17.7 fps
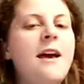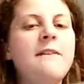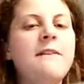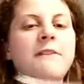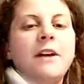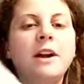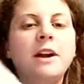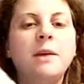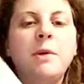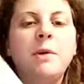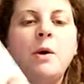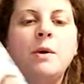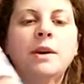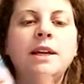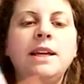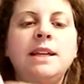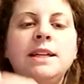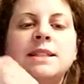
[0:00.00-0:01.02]
Fairy
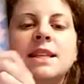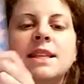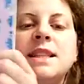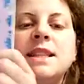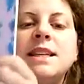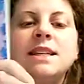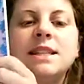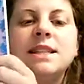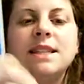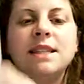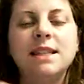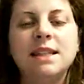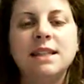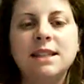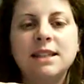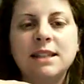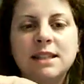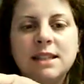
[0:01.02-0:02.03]
Ponies. This
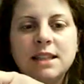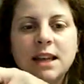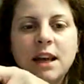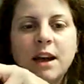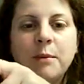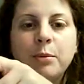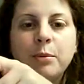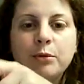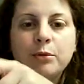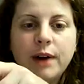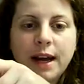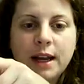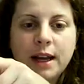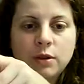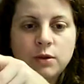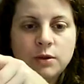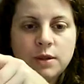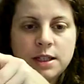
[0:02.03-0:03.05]
is a brand
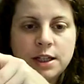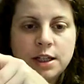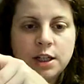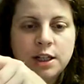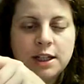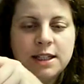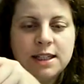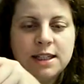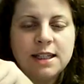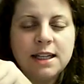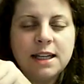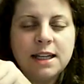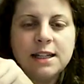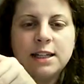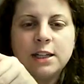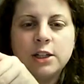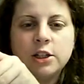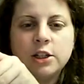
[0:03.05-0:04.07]
new series, and
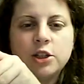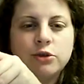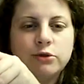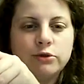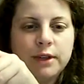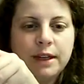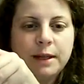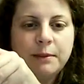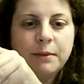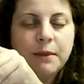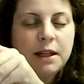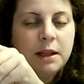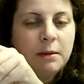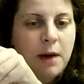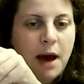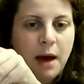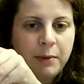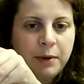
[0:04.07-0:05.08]
it's extremely
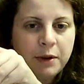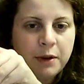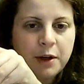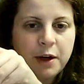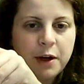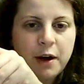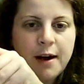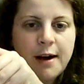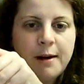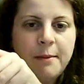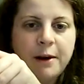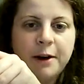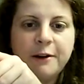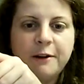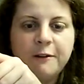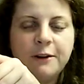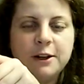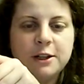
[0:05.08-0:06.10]
popular. My
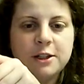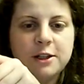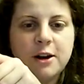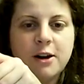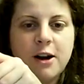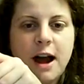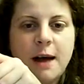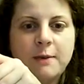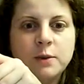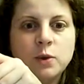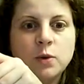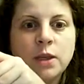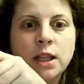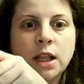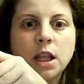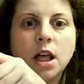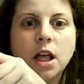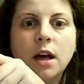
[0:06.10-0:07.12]
girlfriend's daughter
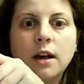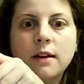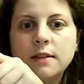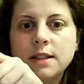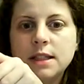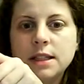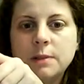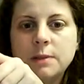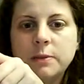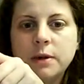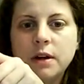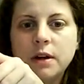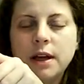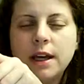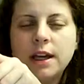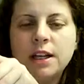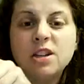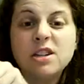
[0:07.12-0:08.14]
absolutely loves this
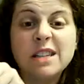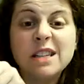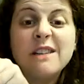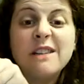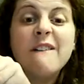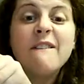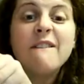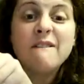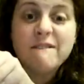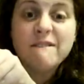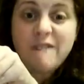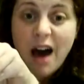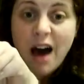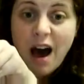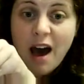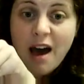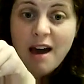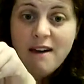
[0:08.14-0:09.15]
book, and she's
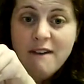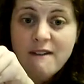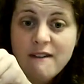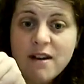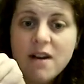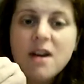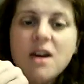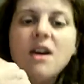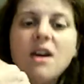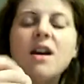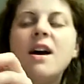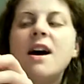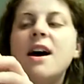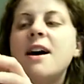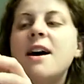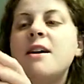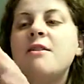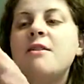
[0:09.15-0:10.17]
5.
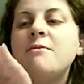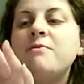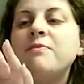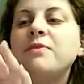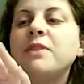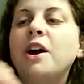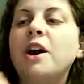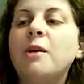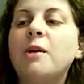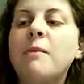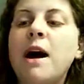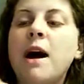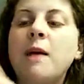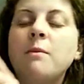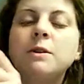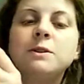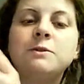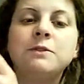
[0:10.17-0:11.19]
Her
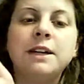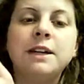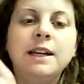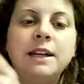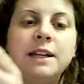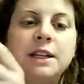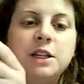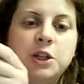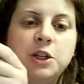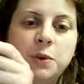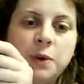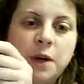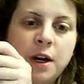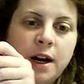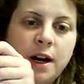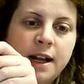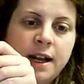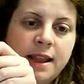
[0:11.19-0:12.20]
mom was reading it to
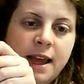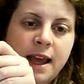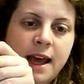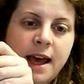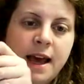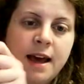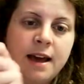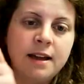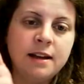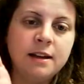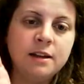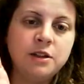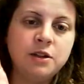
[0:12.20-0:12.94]
her, and they had